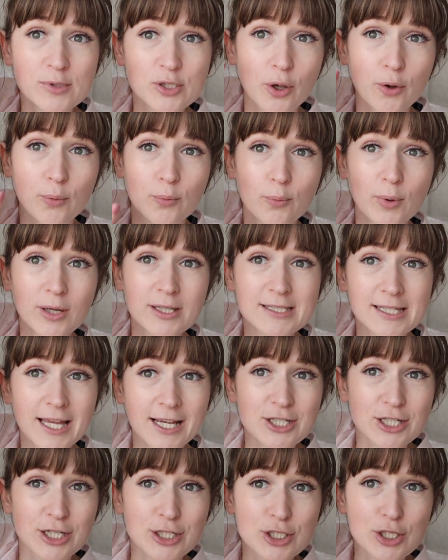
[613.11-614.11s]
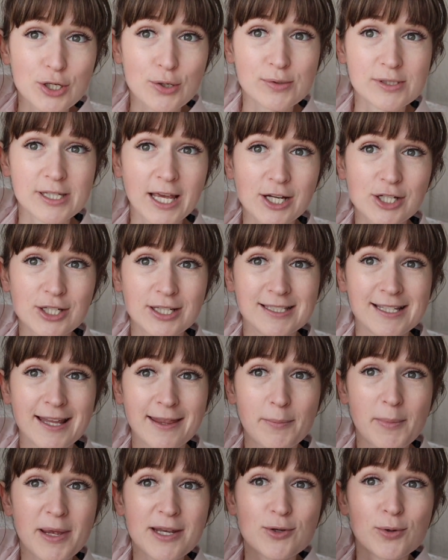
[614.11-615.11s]
So 1 section, 2 sections in
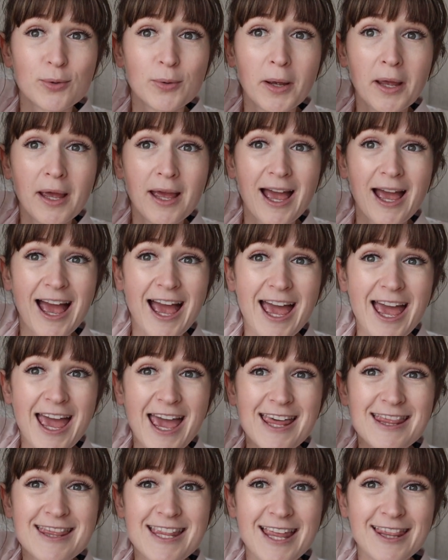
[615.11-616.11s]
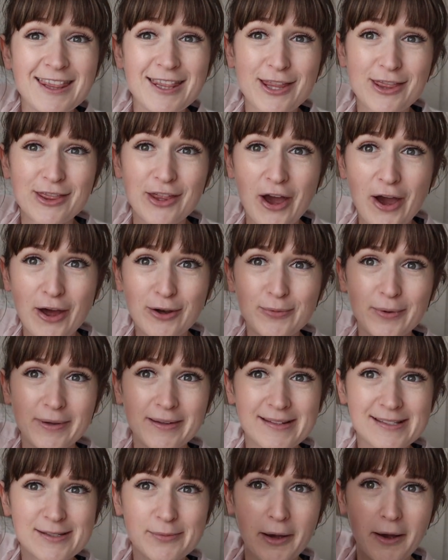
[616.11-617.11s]
the middle, and then the 3rd
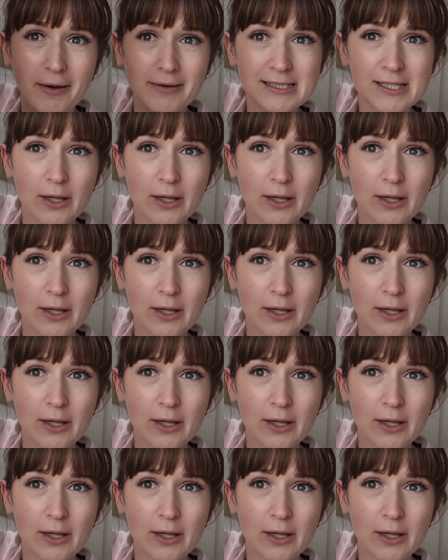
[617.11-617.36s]
one as well.